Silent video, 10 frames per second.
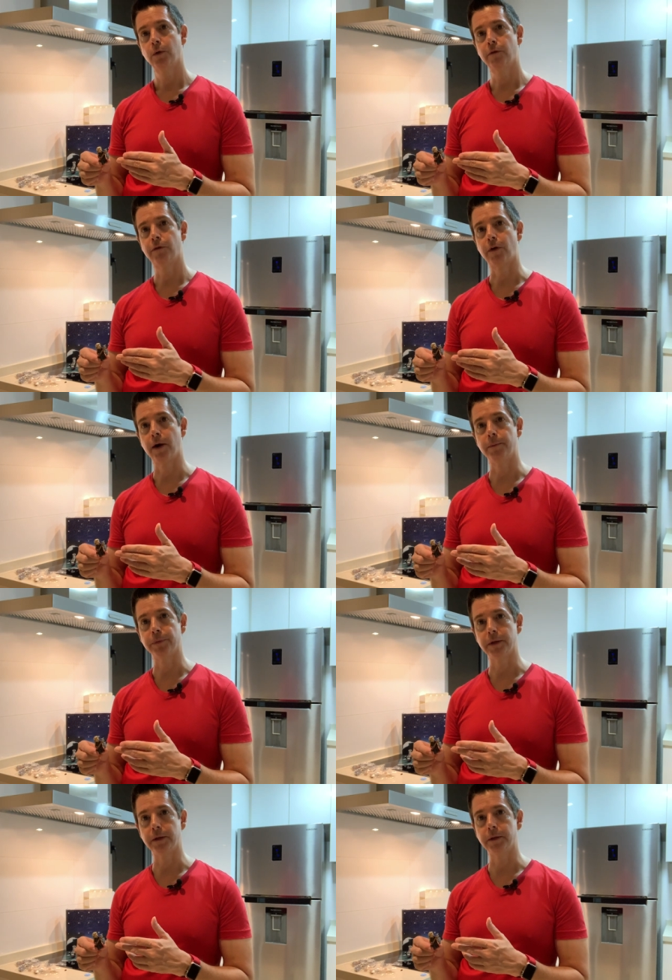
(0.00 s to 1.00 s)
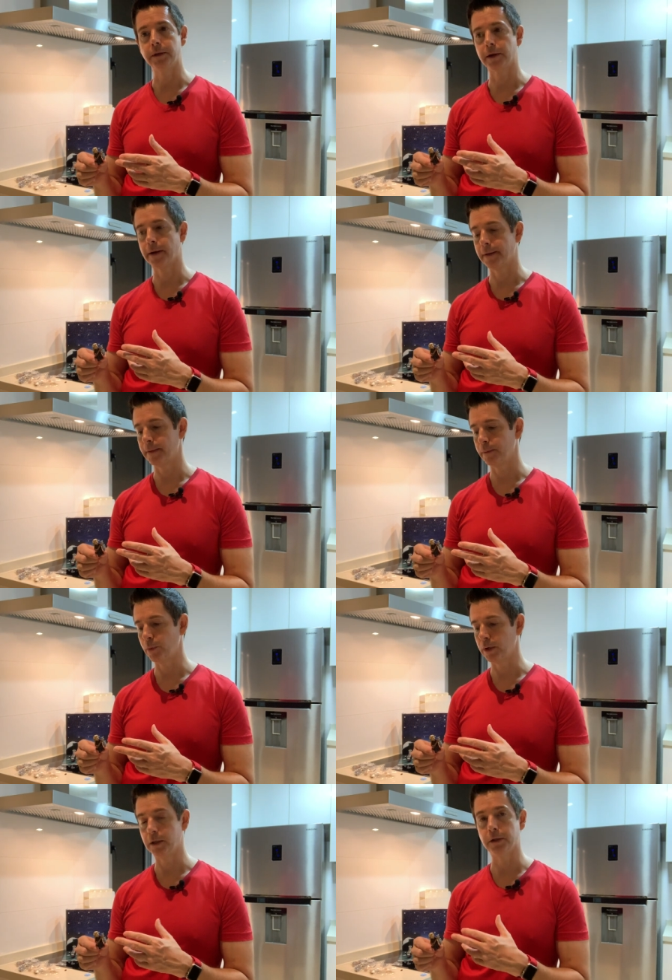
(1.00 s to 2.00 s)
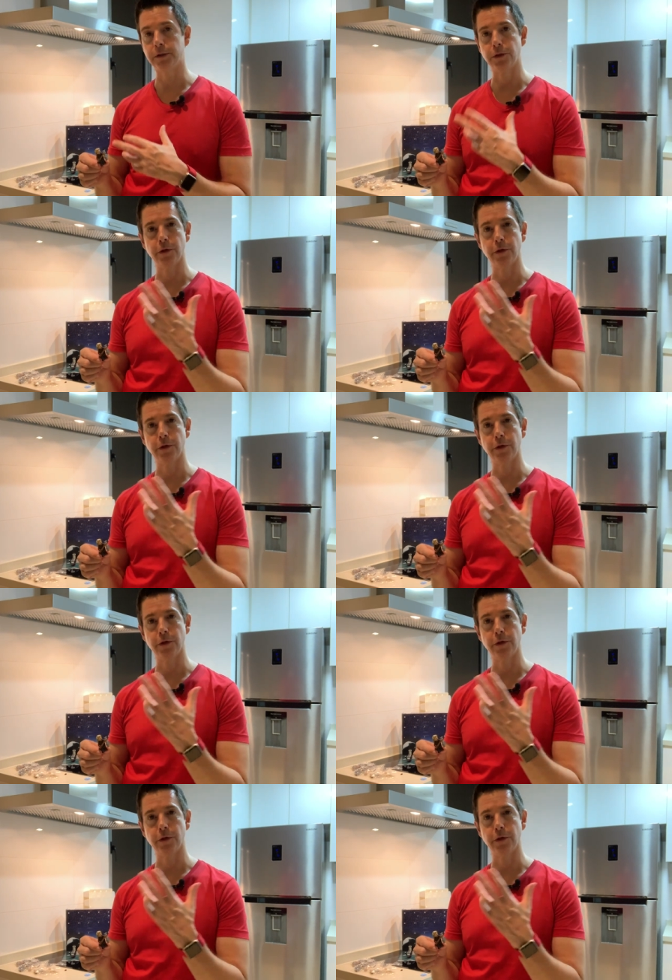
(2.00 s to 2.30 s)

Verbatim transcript: from the uh, when he did